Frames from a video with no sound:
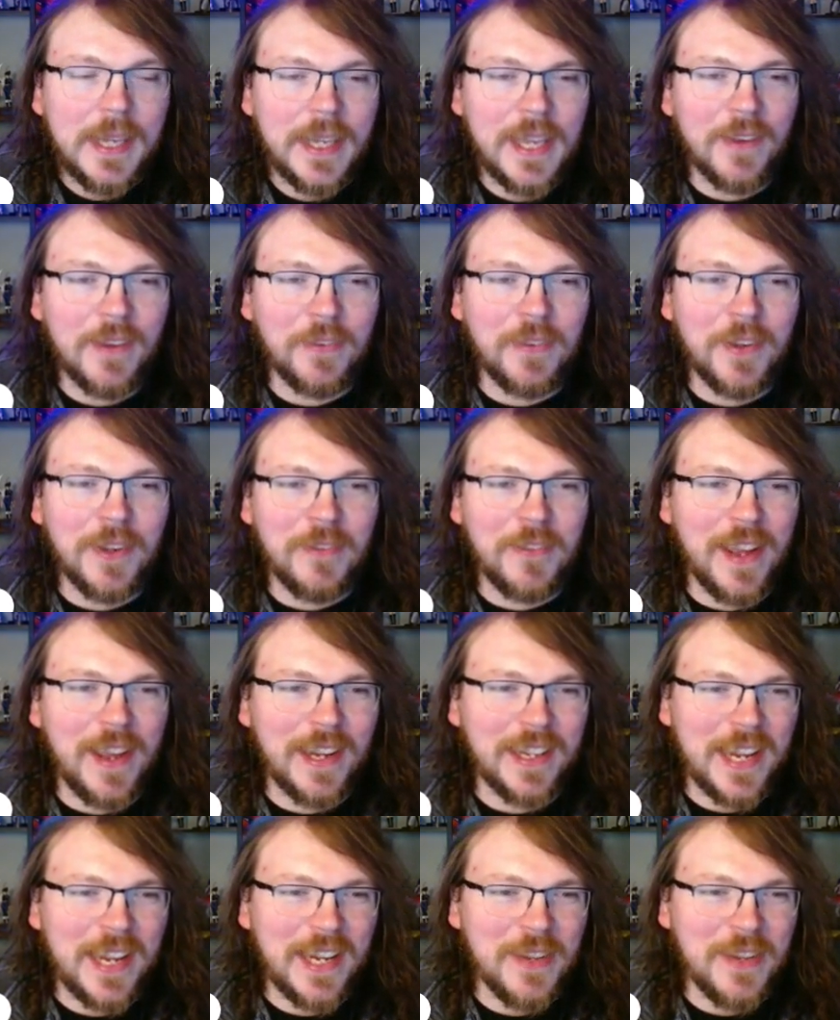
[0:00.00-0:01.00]
Yeah, fun
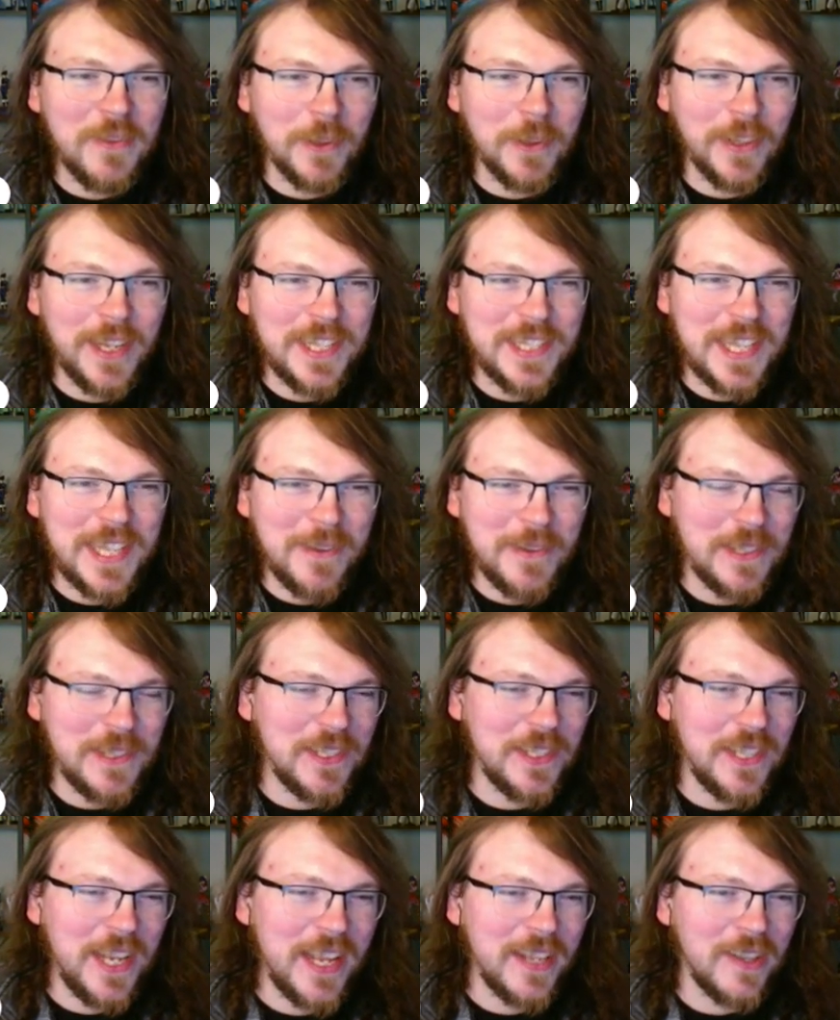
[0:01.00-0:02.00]
fact, I didn't realize that was
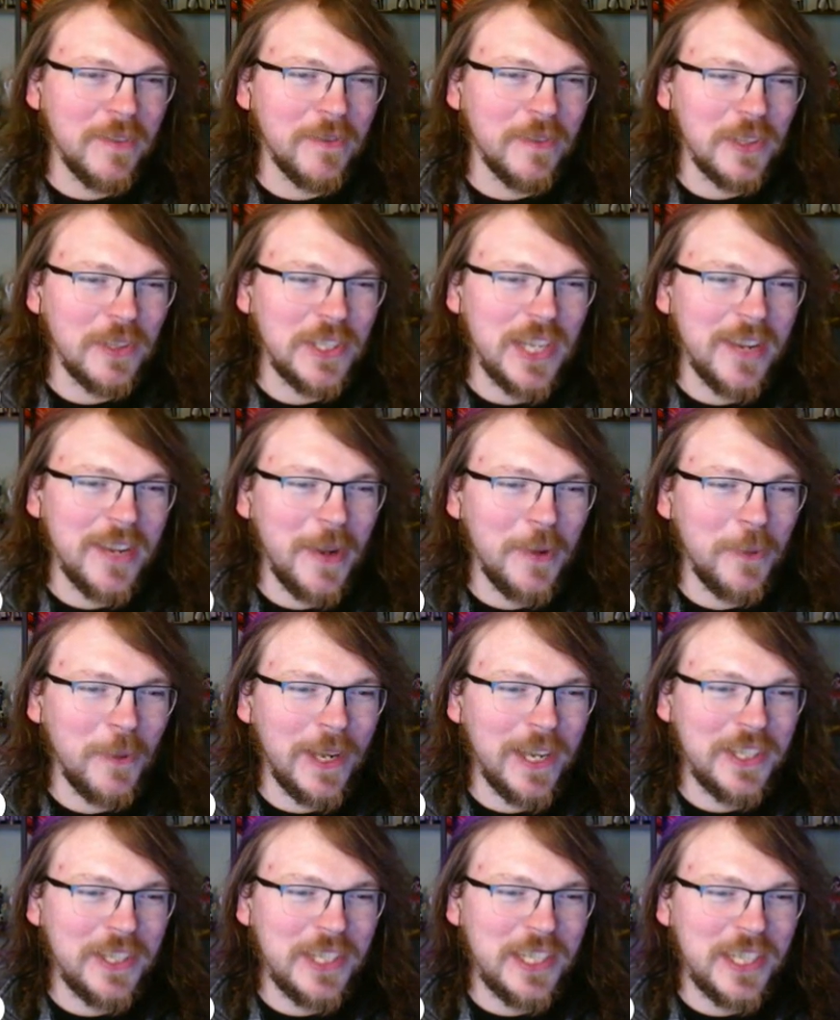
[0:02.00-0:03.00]
his dad the first time I
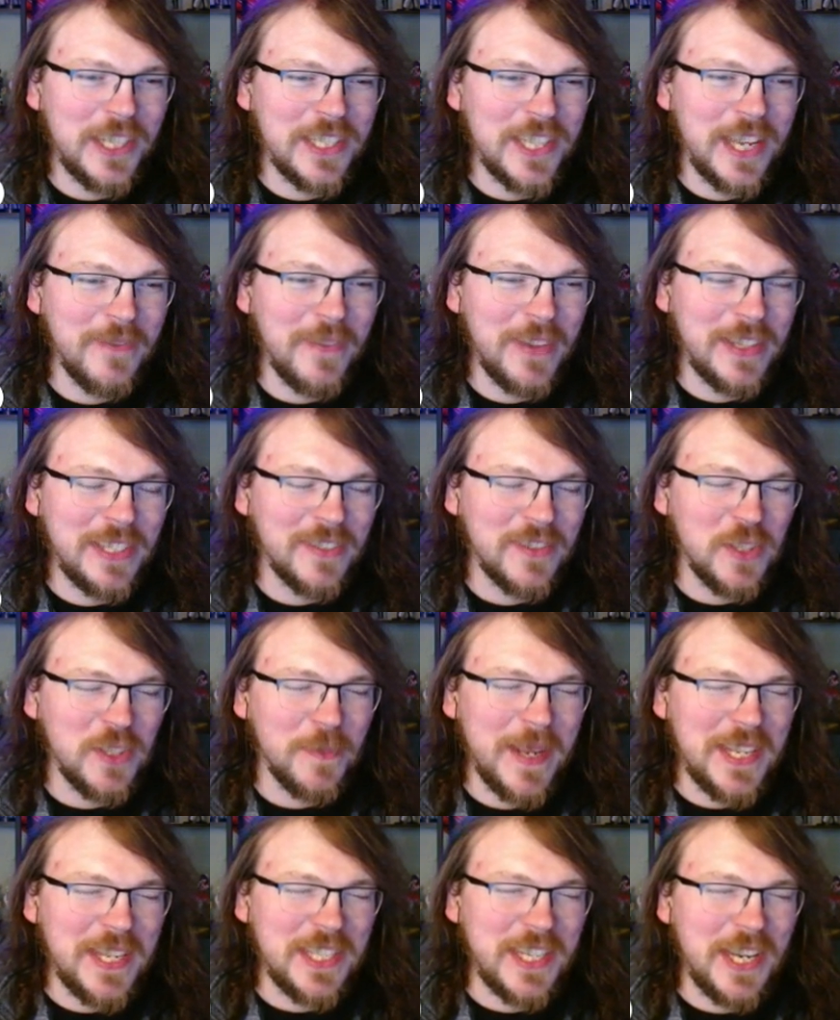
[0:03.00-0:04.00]
watched because I must have
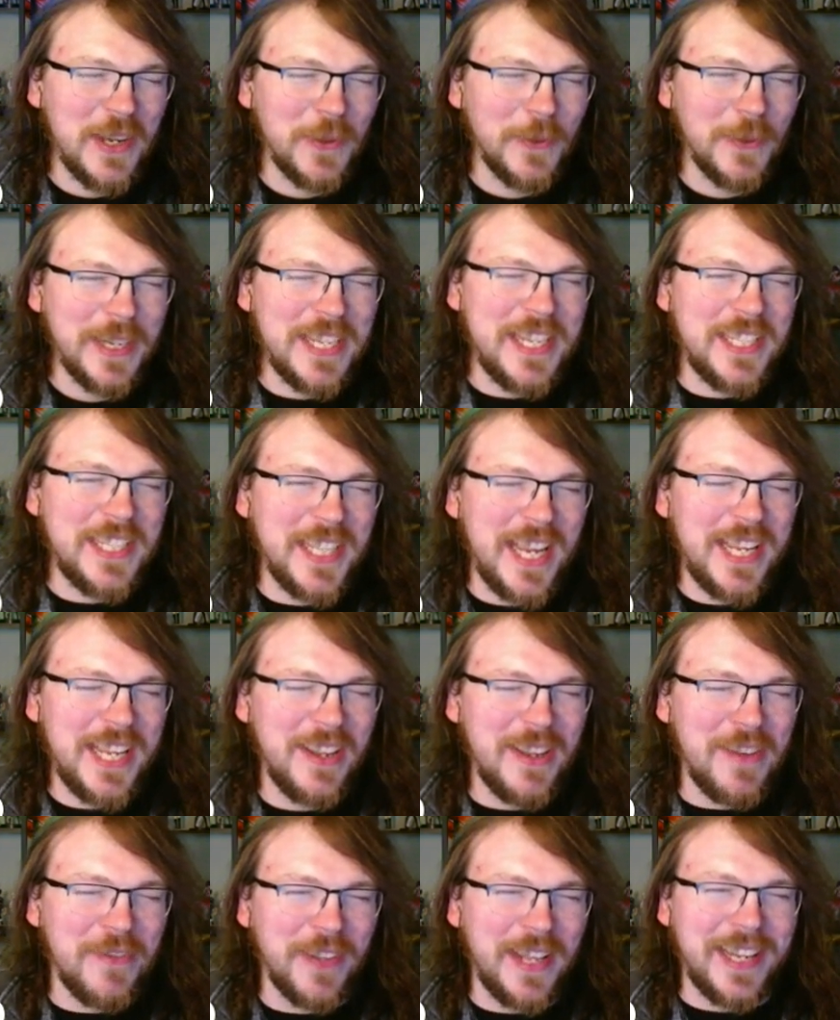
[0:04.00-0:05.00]
spaced out when he said
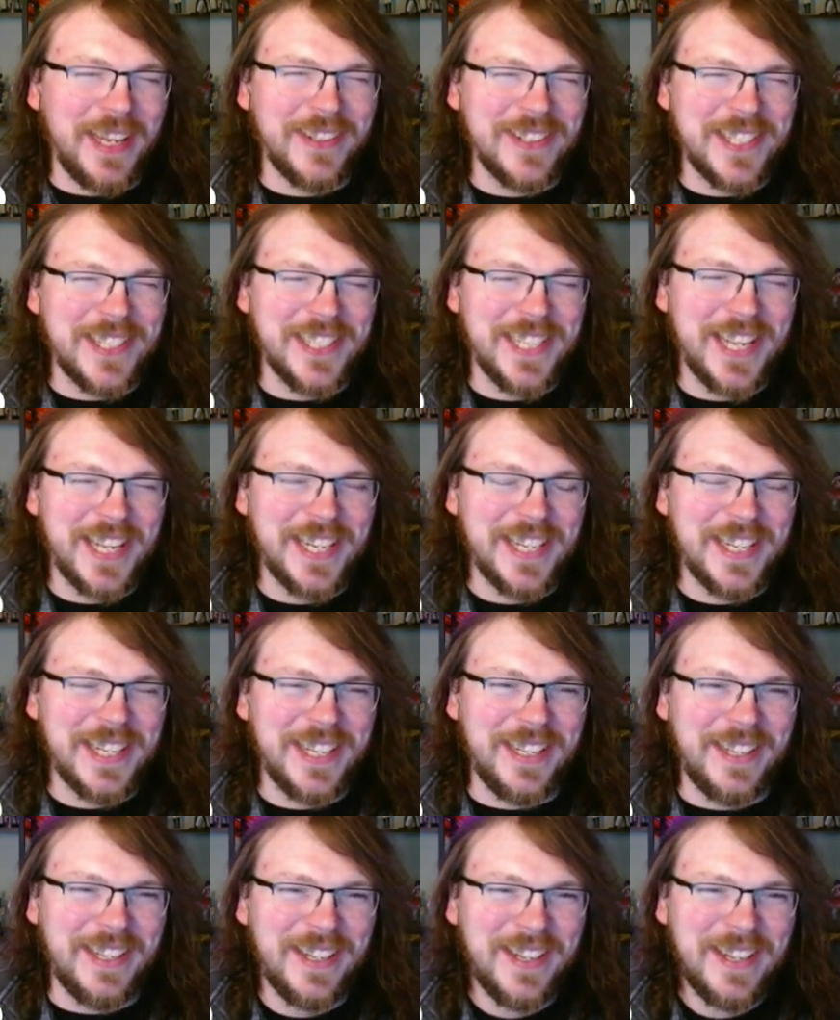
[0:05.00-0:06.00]
he flat out said
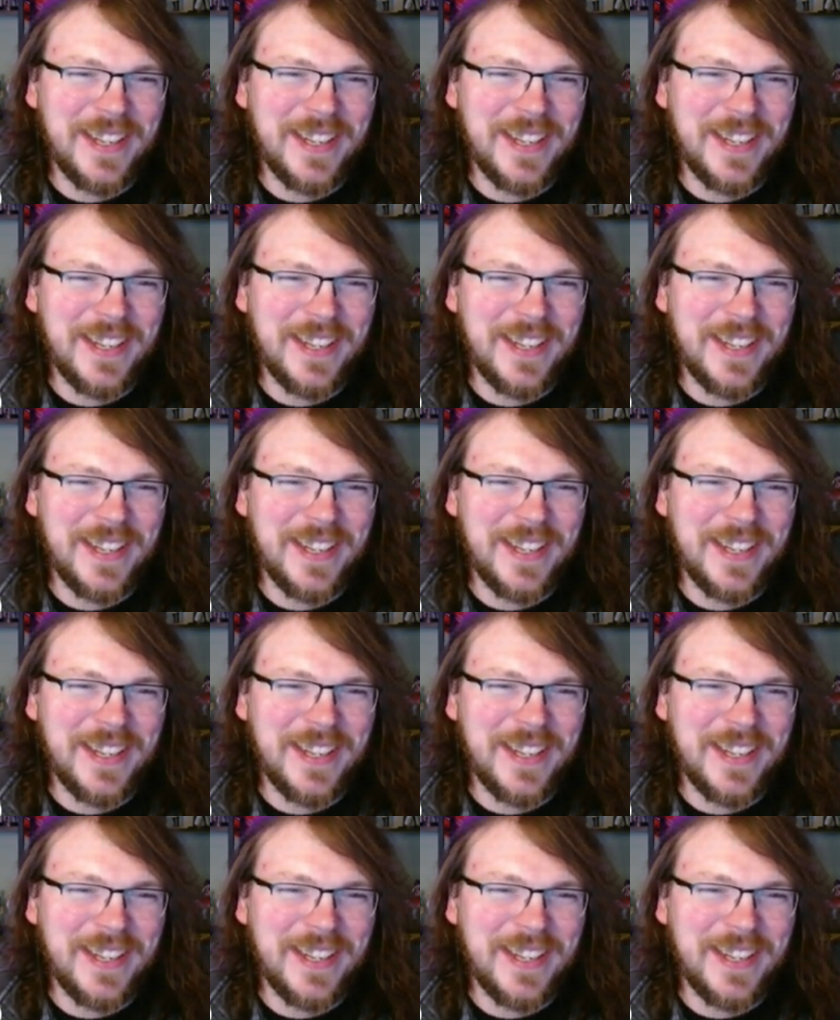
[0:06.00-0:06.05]
it.